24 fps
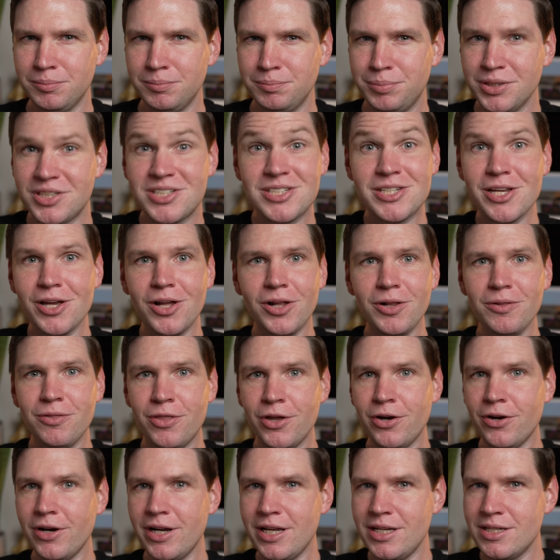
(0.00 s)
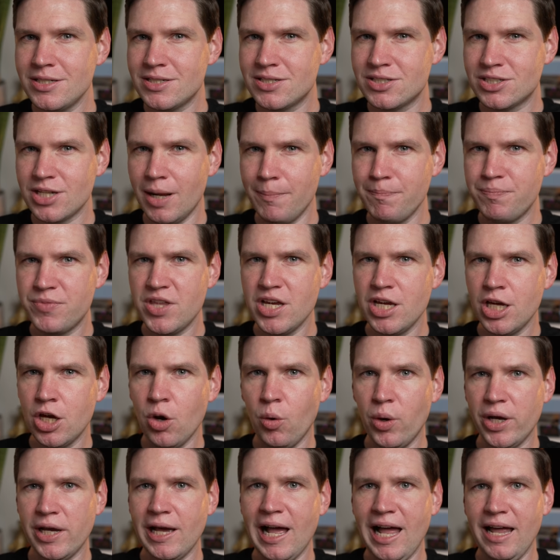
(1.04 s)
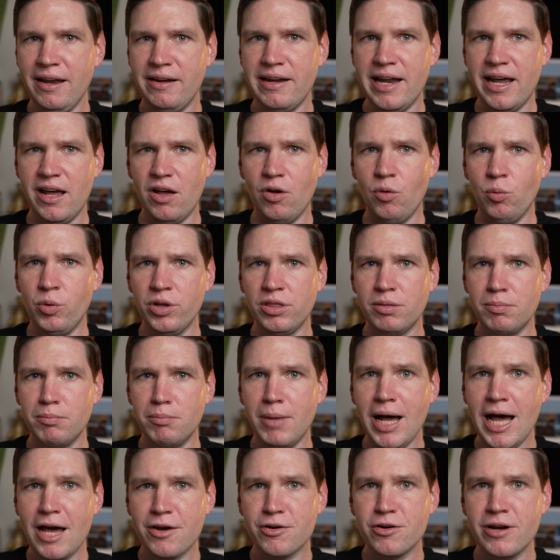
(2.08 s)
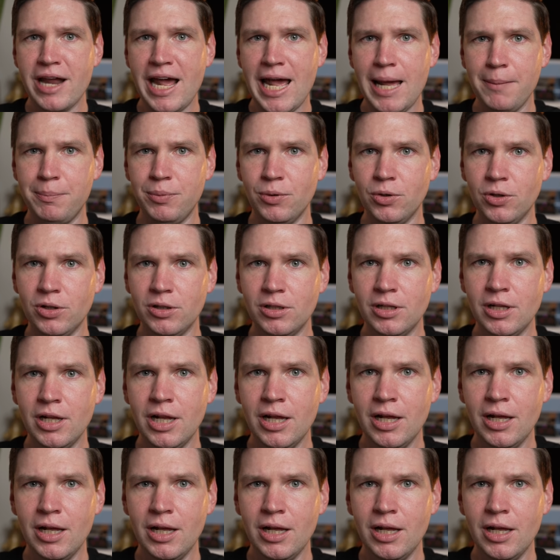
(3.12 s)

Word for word: But still, there is something going on now with modern Apple